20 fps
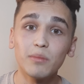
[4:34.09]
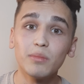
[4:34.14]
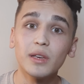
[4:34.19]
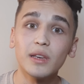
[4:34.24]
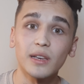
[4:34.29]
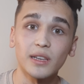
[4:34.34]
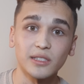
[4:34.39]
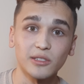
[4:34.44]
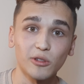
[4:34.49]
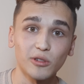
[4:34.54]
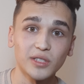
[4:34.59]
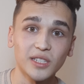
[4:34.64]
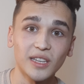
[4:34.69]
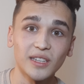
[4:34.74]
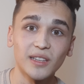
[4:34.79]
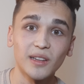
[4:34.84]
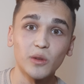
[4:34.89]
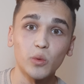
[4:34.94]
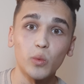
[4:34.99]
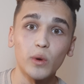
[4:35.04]
be
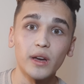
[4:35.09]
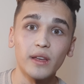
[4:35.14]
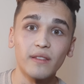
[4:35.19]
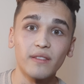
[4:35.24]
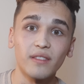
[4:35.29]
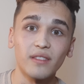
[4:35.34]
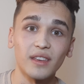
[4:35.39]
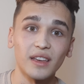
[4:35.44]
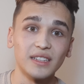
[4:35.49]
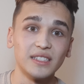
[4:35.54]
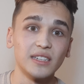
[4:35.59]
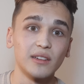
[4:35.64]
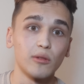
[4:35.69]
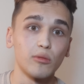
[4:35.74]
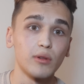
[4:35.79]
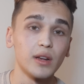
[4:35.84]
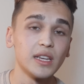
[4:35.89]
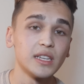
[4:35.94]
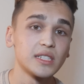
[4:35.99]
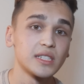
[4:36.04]
associated with a
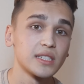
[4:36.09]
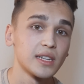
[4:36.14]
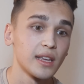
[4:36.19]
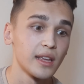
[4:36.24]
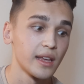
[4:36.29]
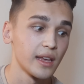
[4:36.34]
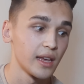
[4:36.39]
decrease